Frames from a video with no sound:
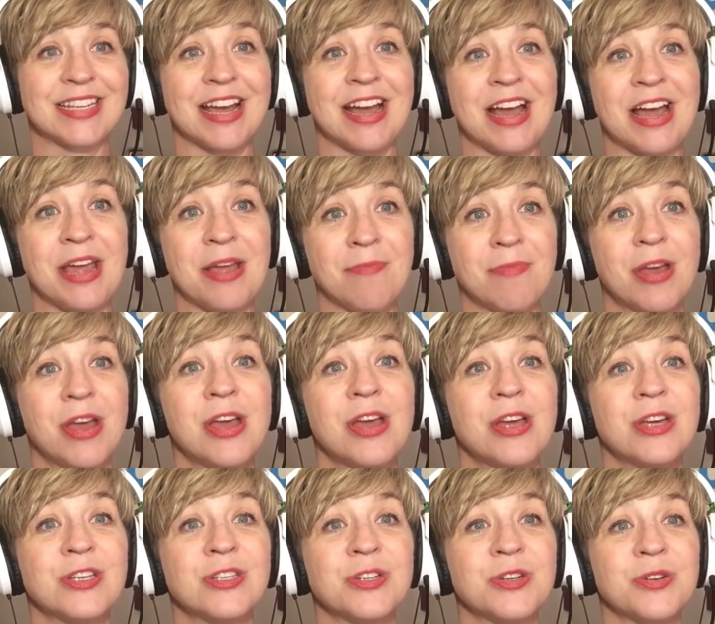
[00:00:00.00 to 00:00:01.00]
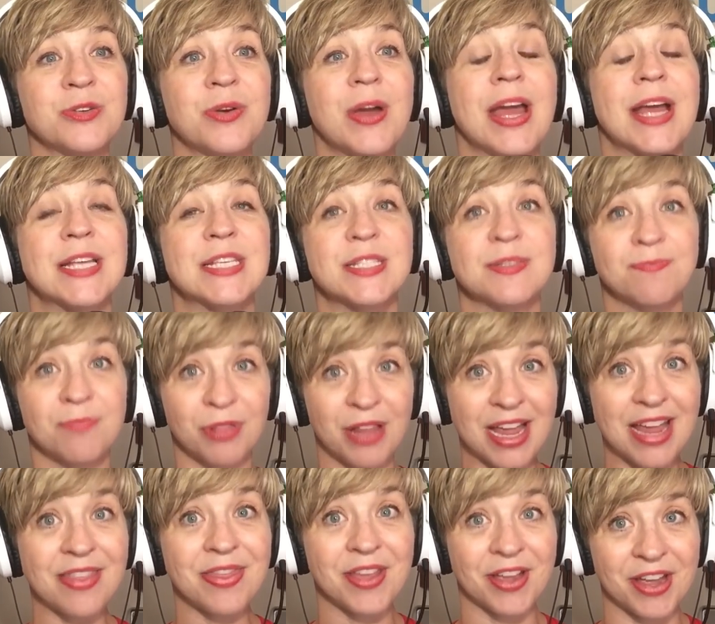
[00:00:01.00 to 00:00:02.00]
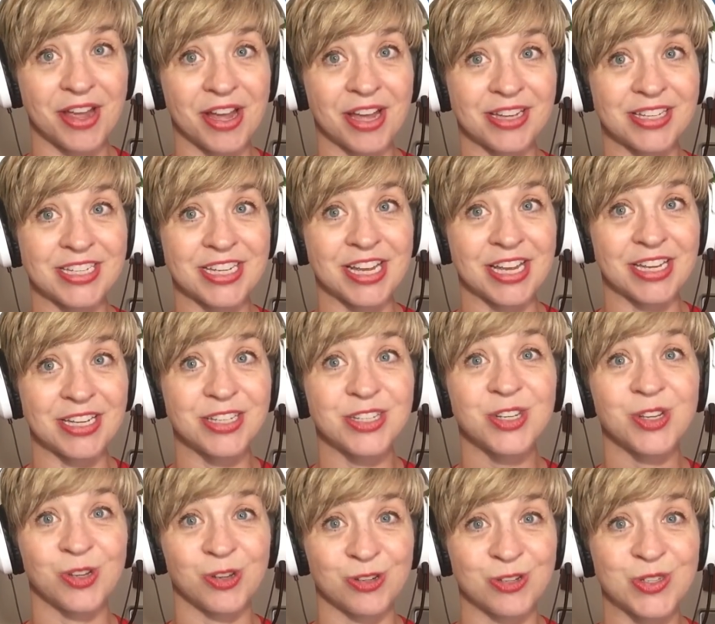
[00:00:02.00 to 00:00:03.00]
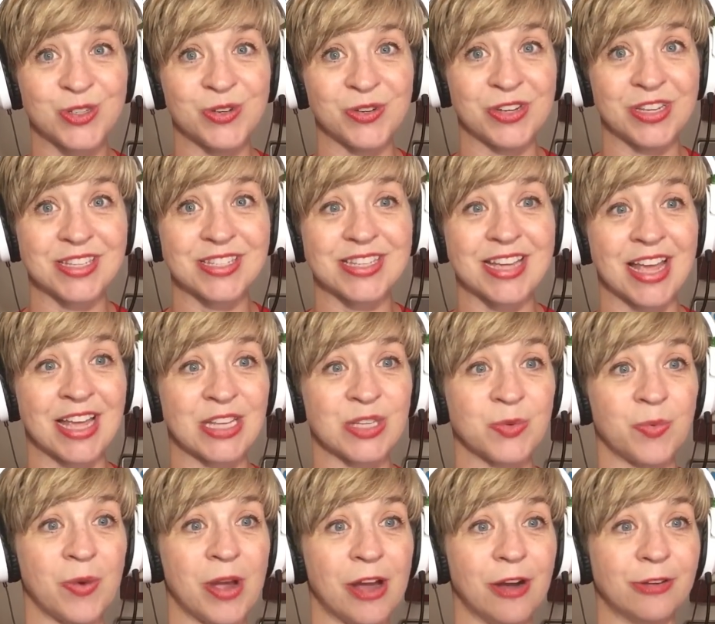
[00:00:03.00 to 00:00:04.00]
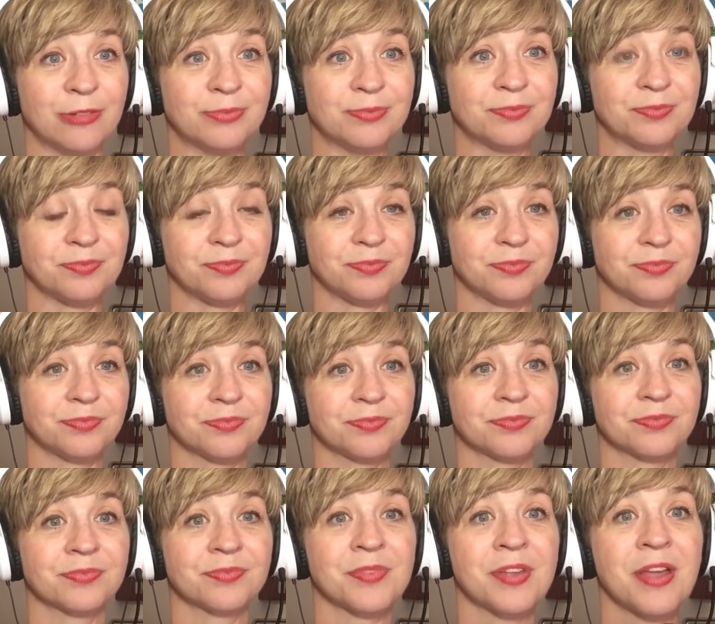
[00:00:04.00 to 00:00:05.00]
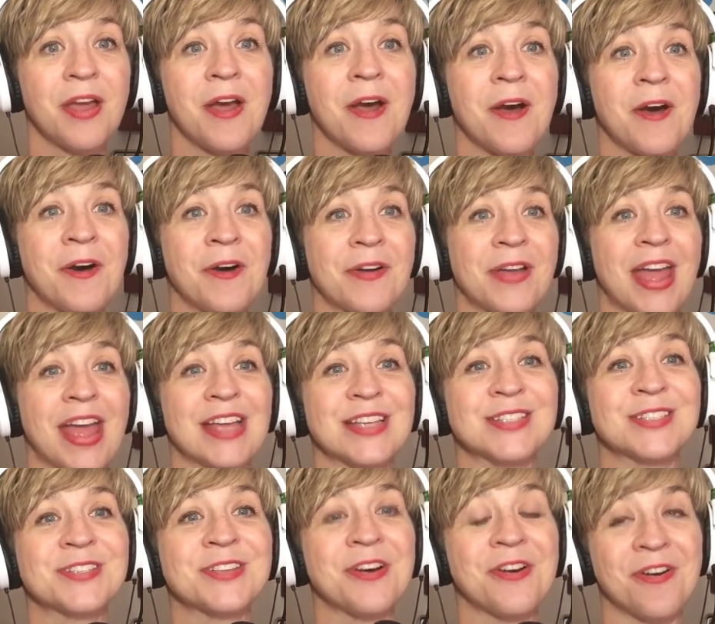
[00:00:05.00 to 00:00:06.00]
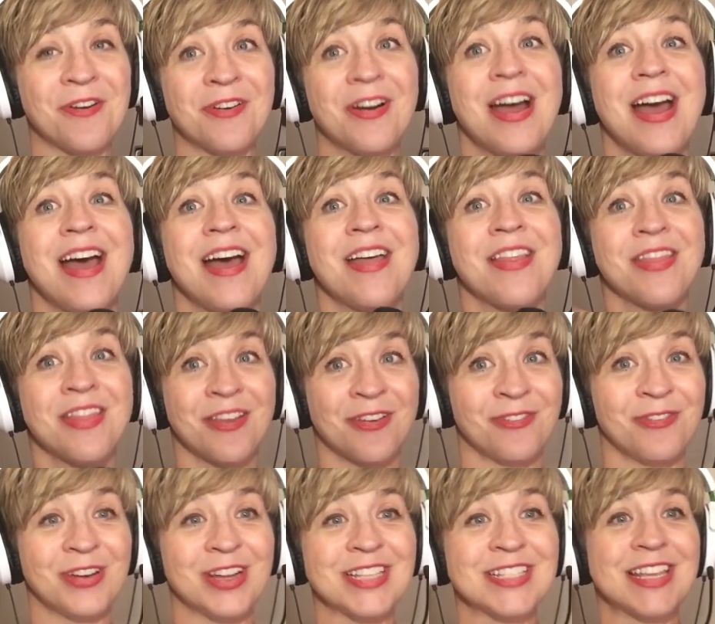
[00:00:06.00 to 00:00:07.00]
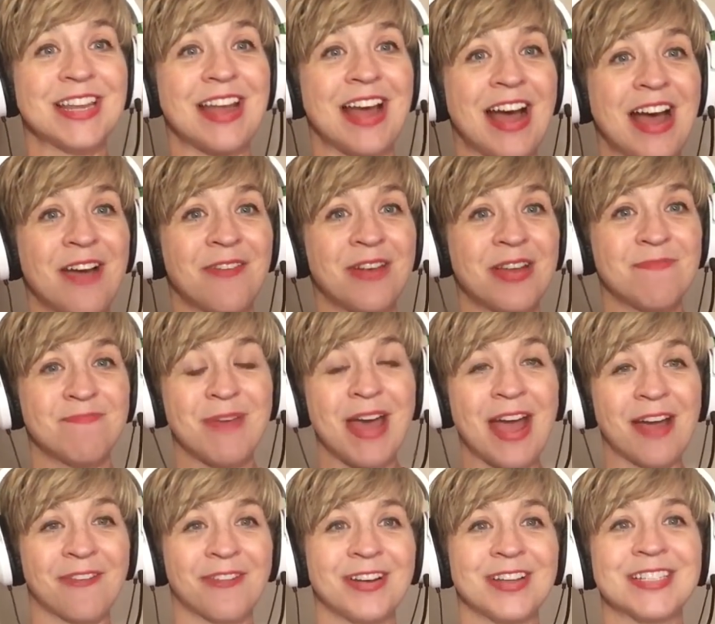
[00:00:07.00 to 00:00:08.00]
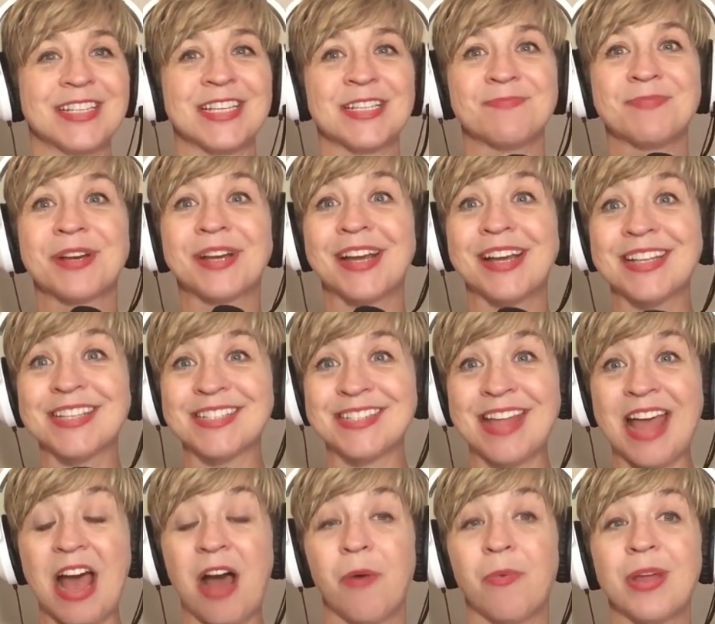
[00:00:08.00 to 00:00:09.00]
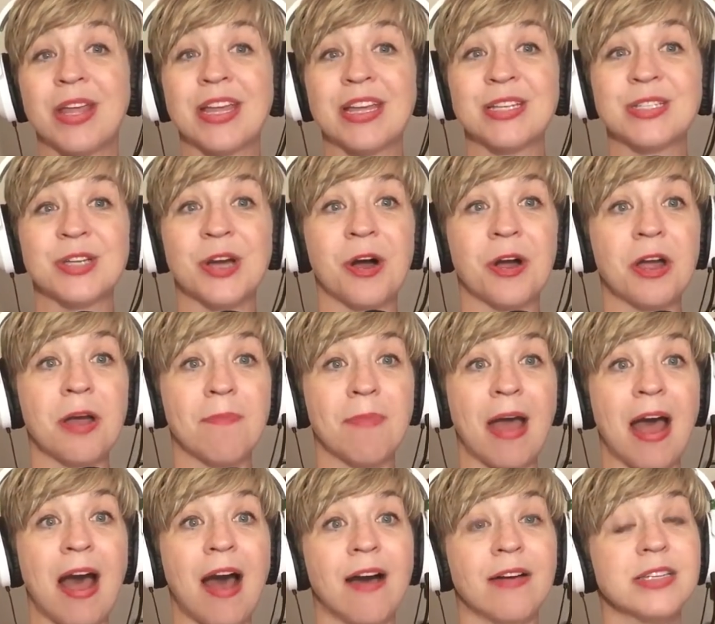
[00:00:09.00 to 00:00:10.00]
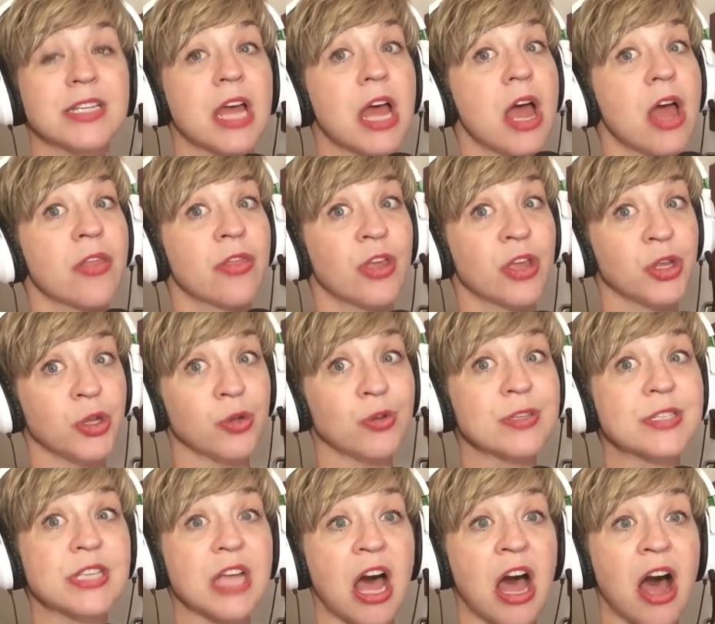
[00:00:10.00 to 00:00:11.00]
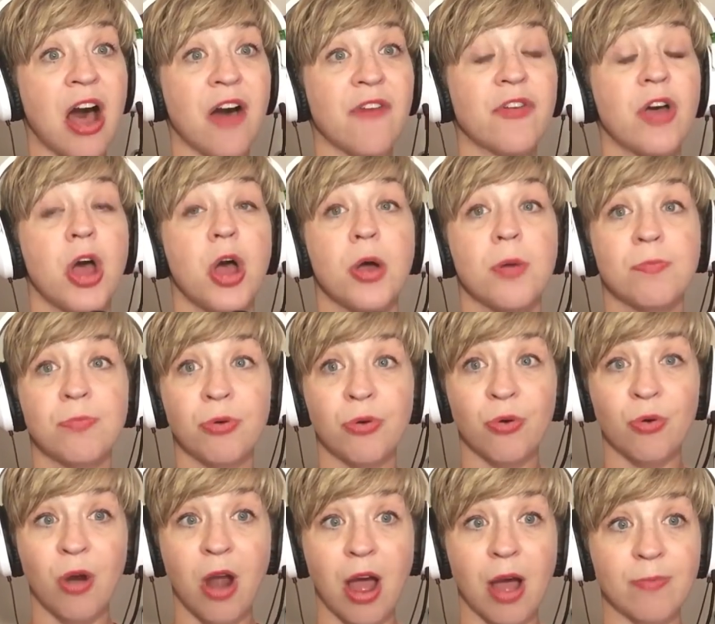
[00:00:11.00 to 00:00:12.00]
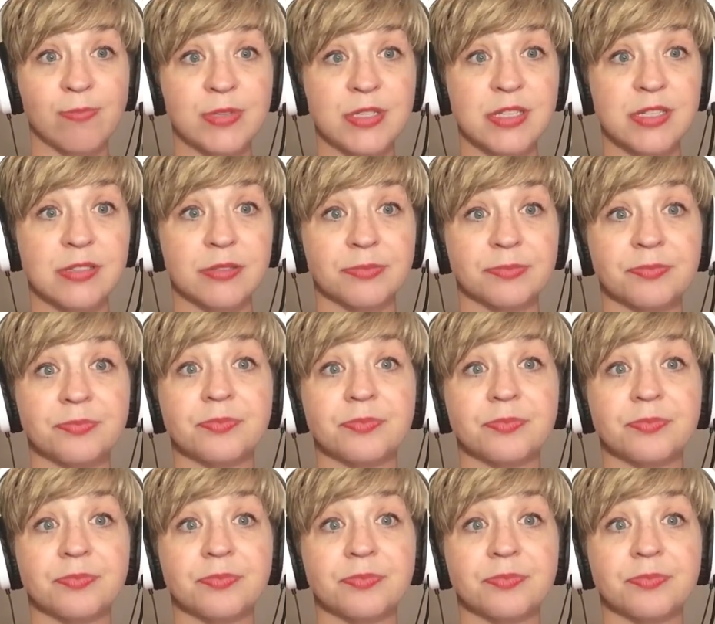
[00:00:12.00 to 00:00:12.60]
time to explain the content to your students as well. Okay, so the reason I went backwards is because now we can talk about the use of props,